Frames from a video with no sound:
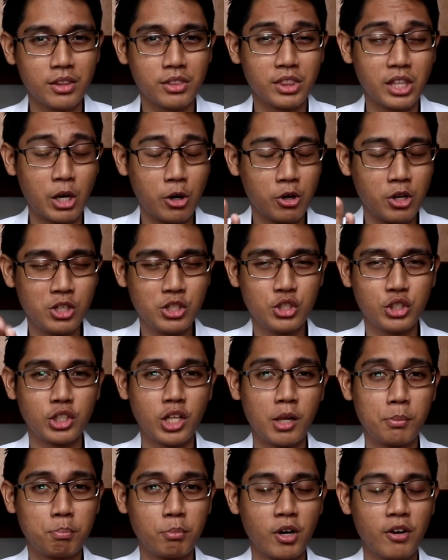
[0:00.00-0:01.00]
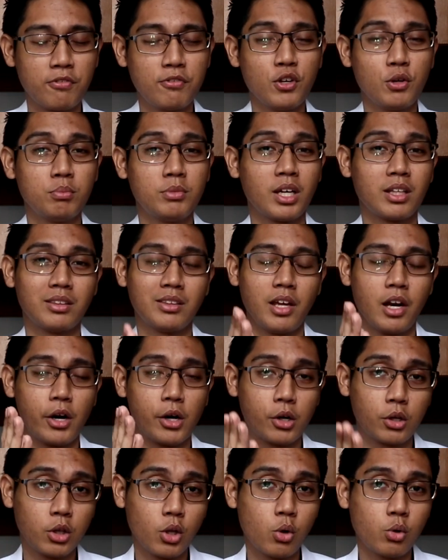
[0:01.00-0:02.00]
the original perfume that they are
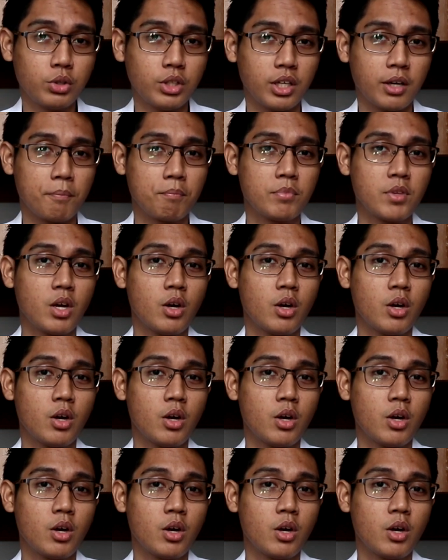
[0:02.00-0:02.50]
cloning.